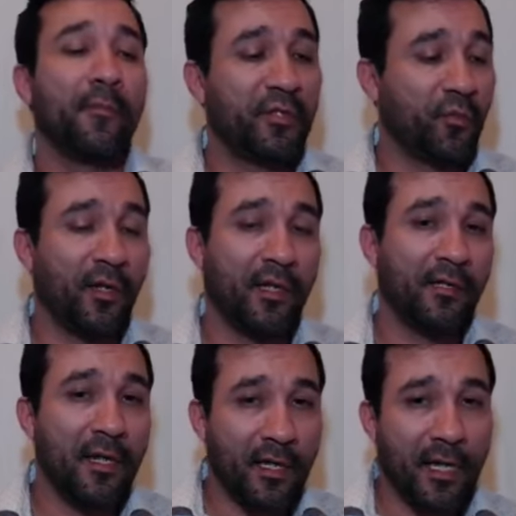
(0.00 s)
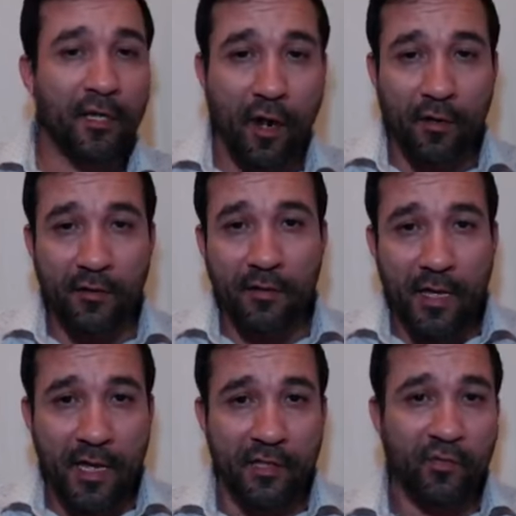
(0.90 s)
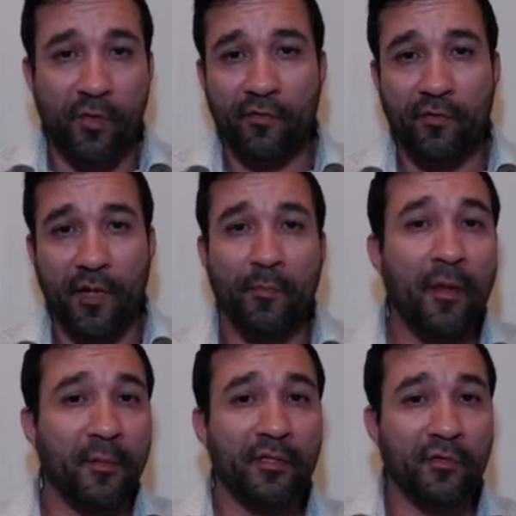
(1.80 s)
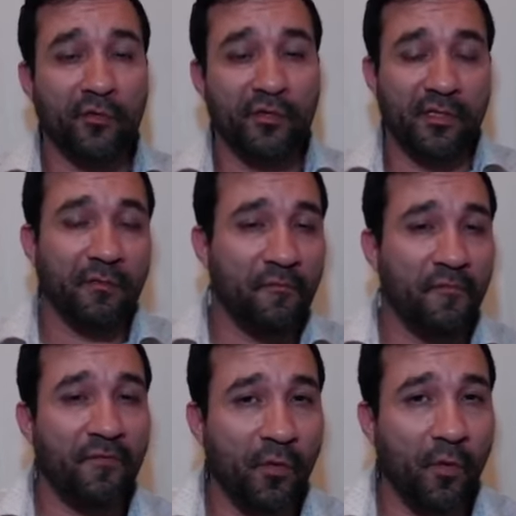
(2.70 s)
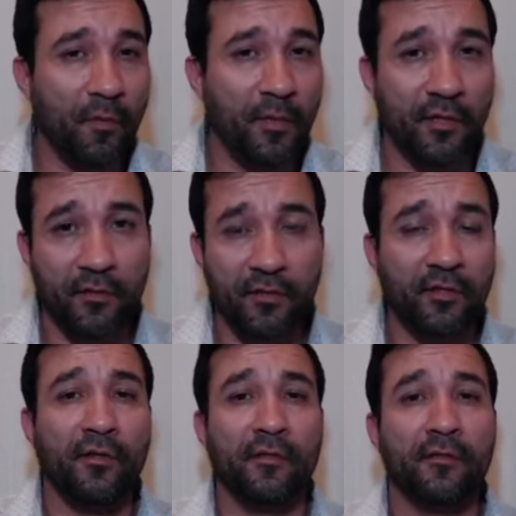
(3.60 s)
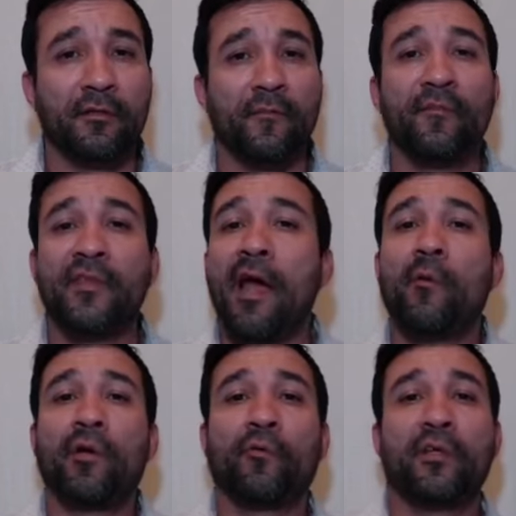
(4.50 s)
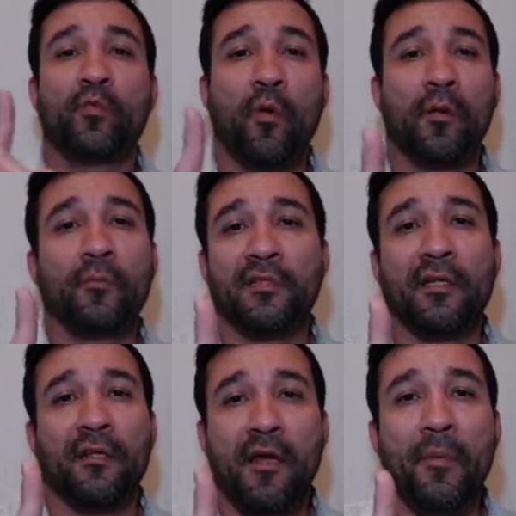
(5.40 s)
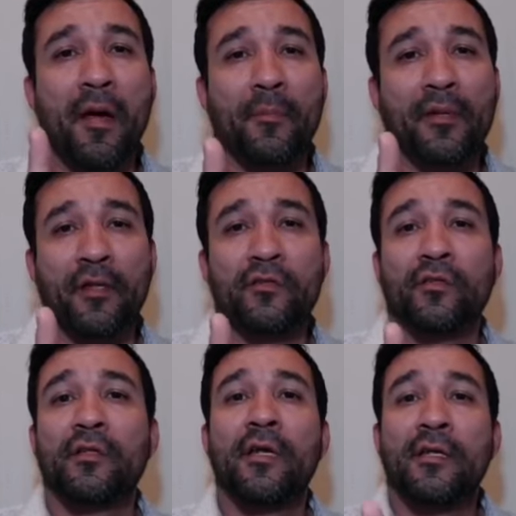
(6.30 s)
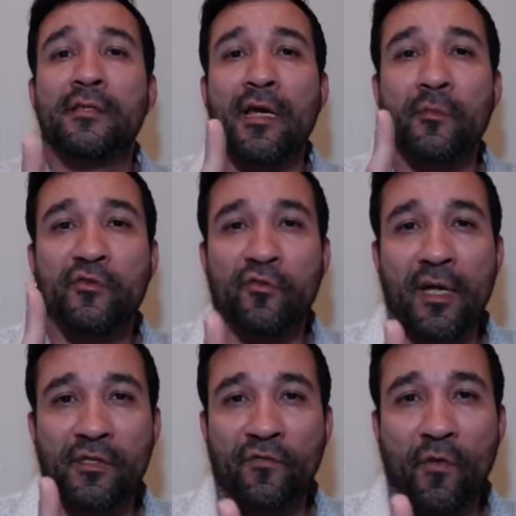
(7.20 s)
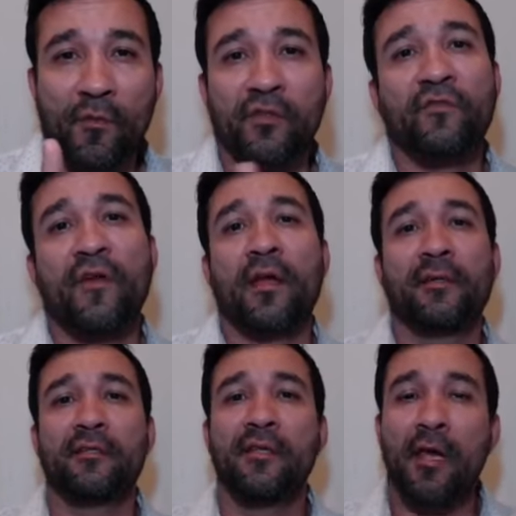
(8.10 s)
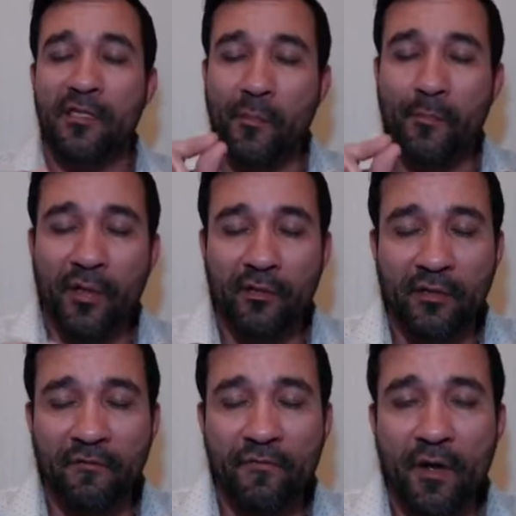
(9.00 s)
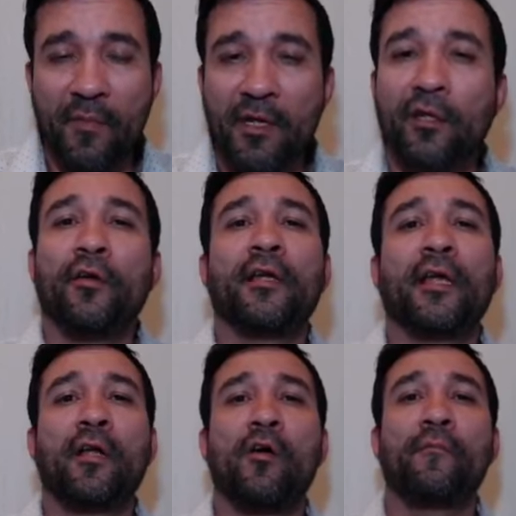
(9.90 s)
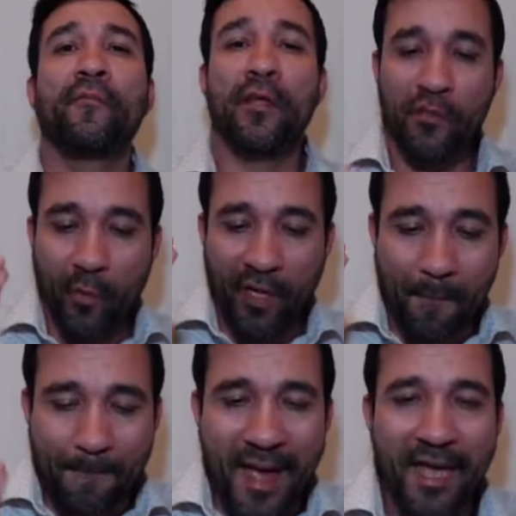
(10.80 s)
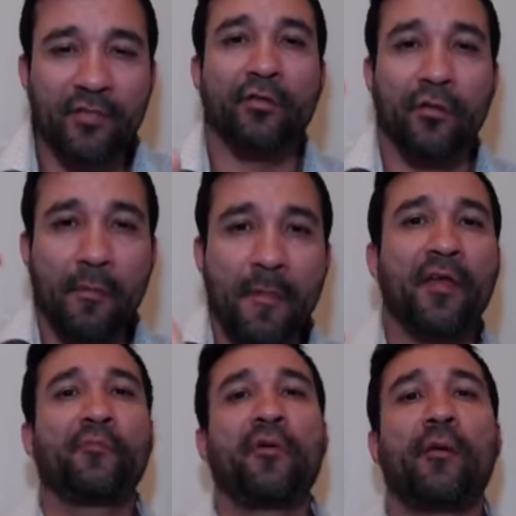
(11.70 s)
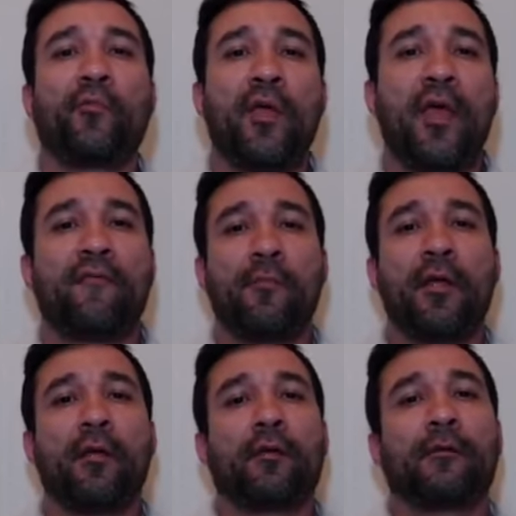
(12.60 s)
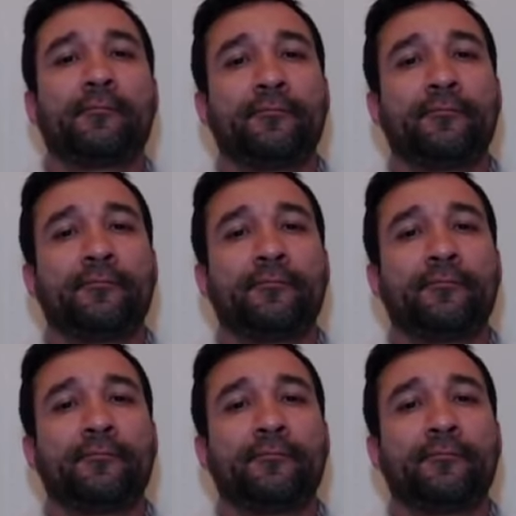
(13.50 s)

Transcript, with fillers: between kindergarten and 12th grade. Public school system, 51 million students. I want to reach 1% of that population to help transform those families, to build an environment of learning at home so we can master the math problem we have in America.